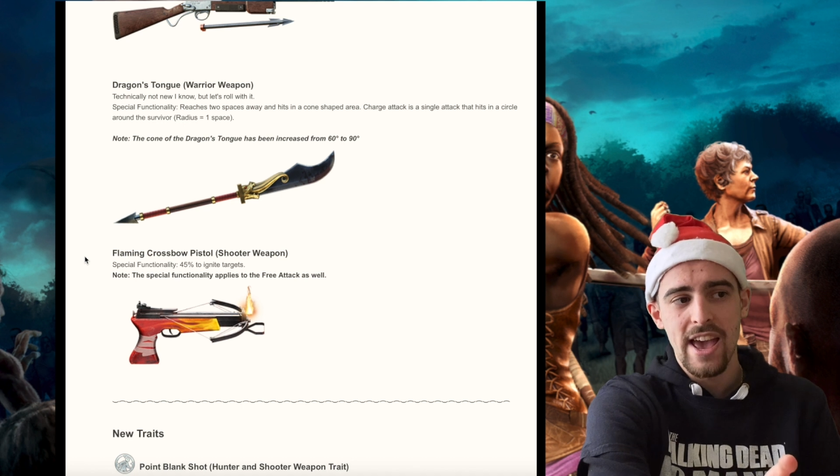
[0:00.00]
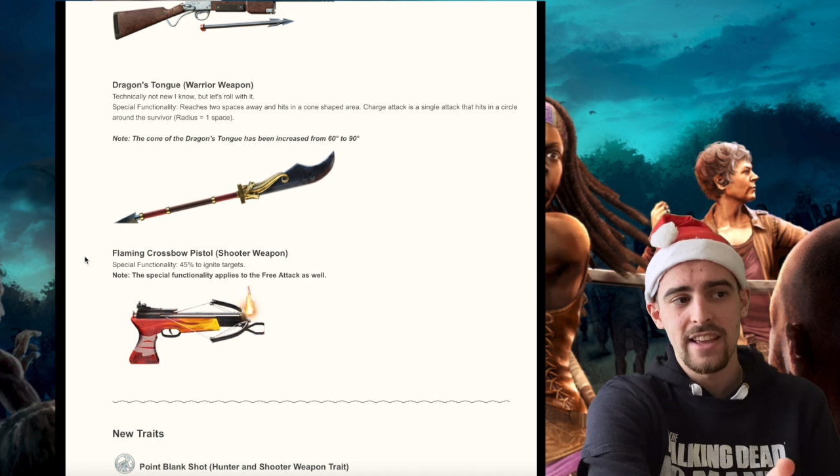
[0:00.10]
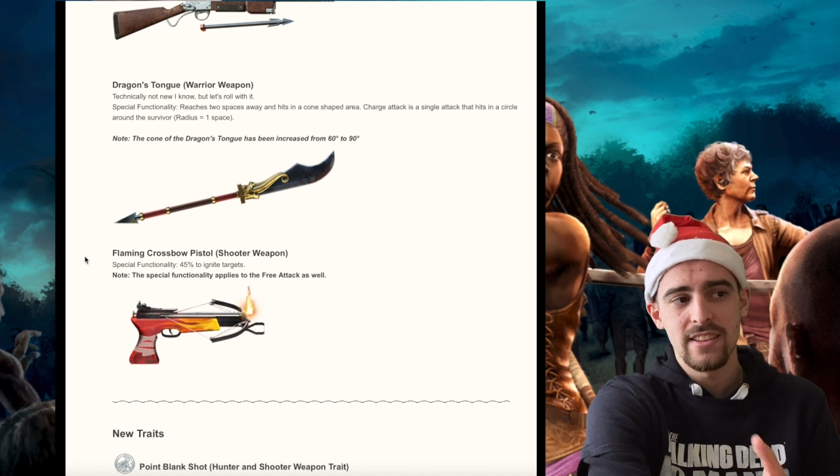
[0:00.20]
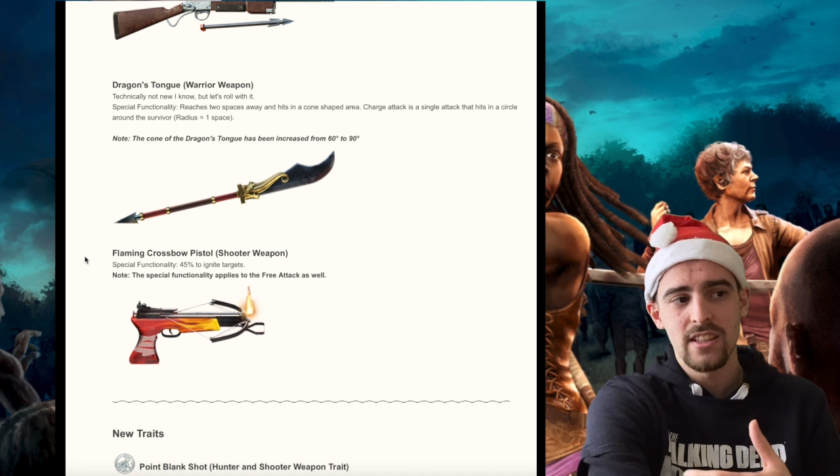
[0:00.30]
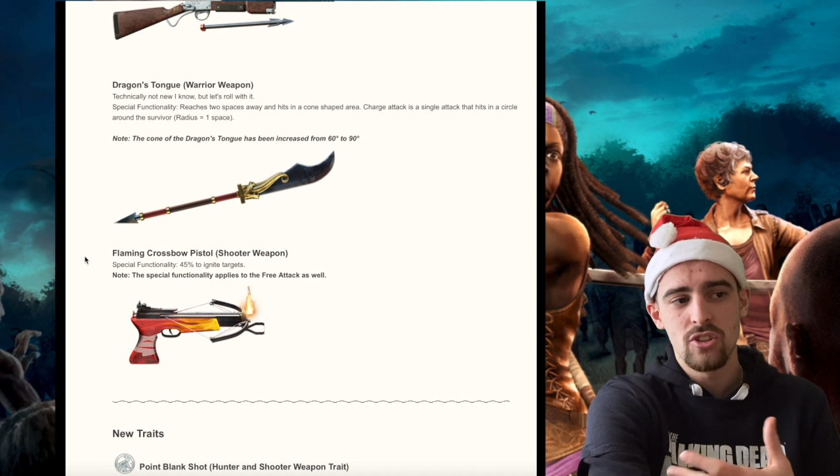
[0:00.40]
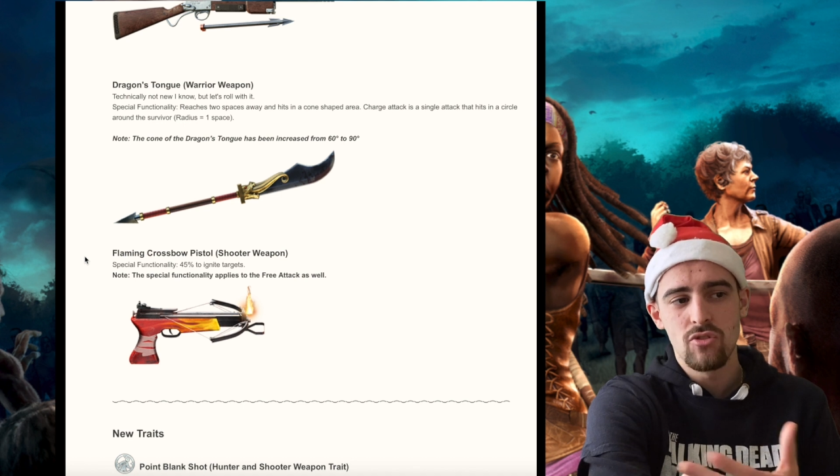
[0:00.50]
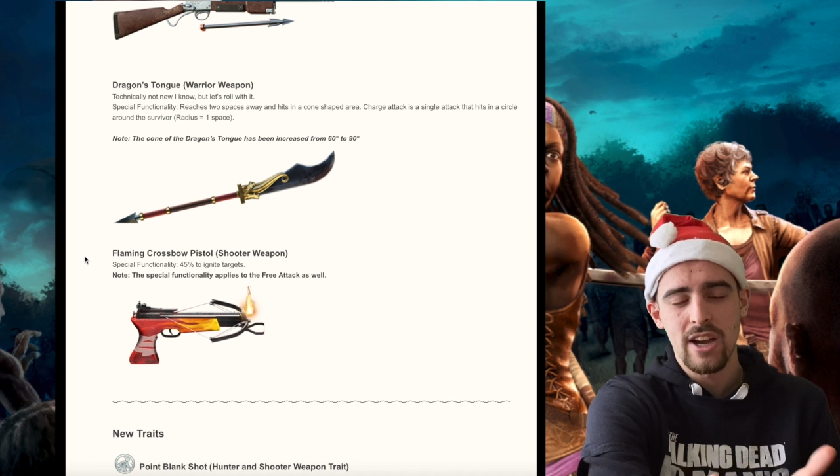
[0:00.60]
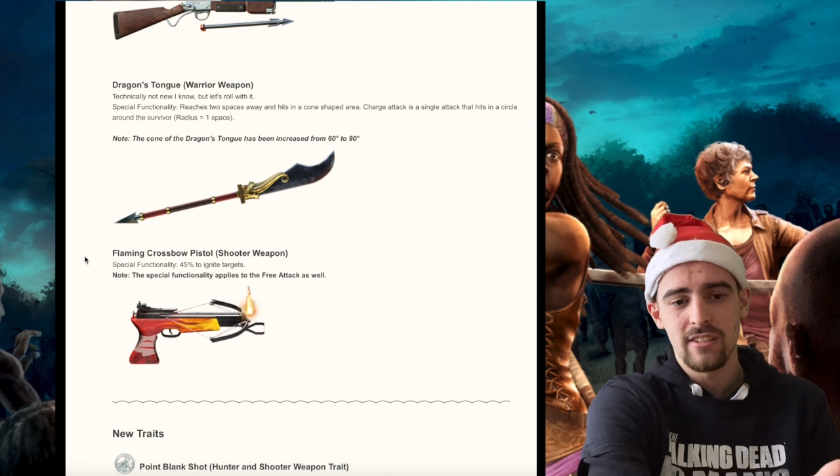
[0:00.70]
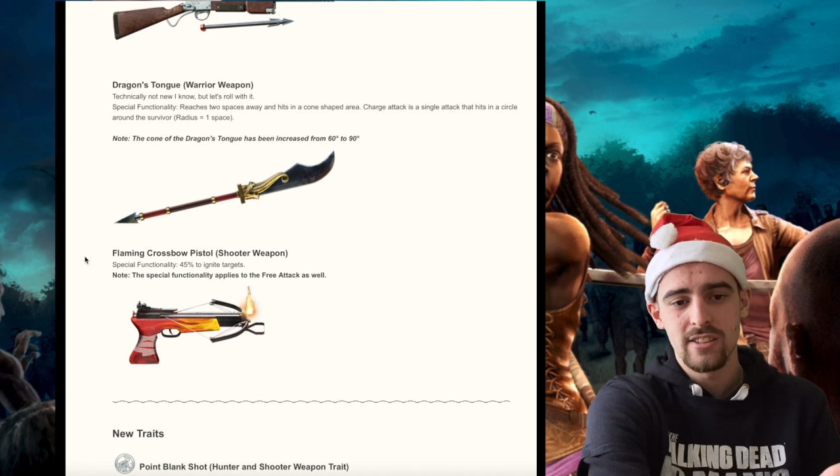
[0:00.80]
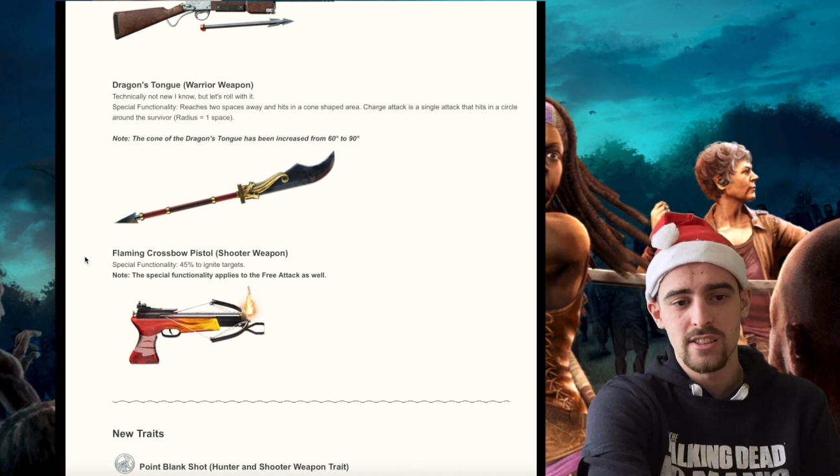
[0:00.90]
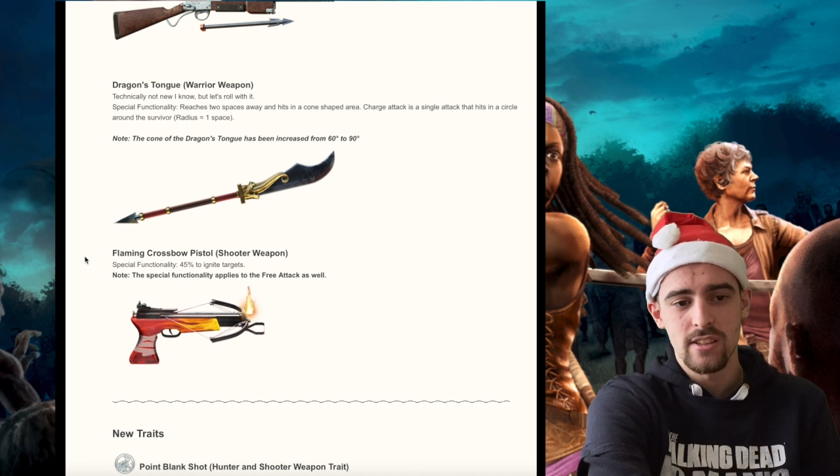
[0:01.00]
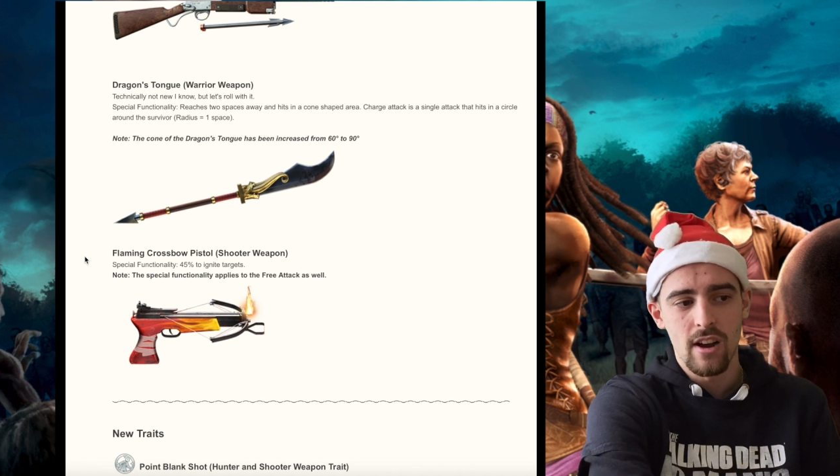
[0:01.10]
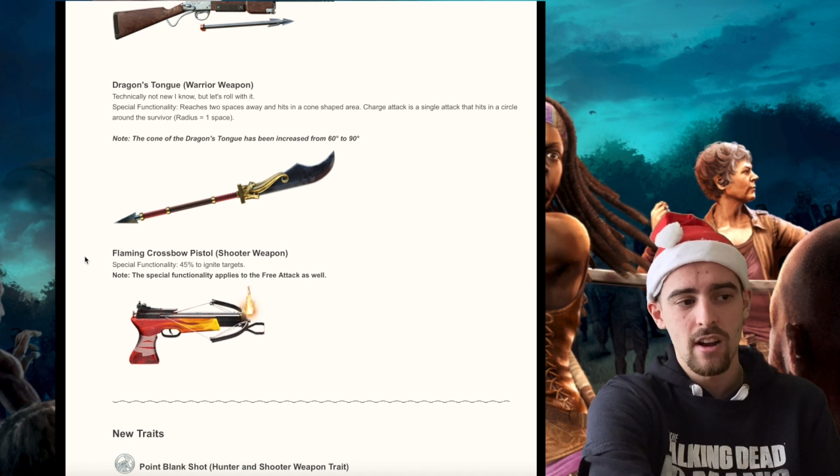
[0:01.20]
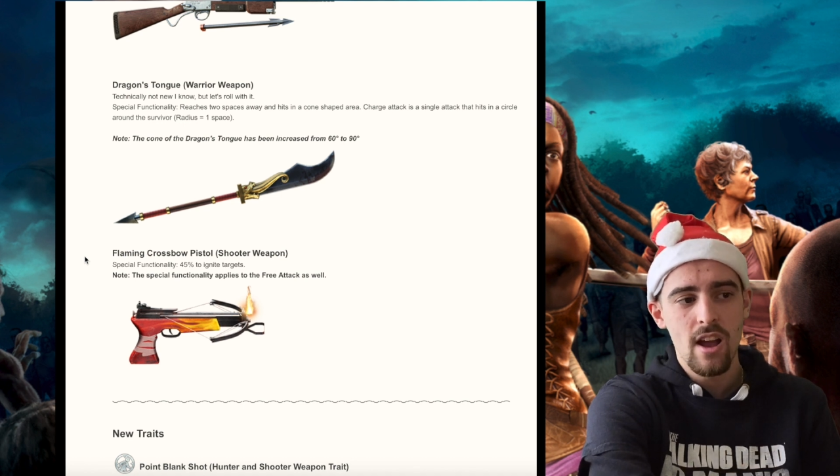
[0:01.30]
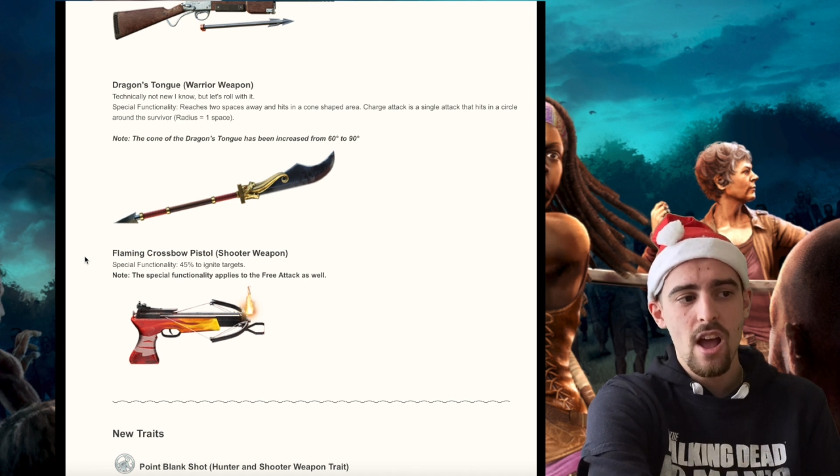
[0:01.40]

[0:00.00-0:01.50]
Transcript: and the Dragon's Tongue.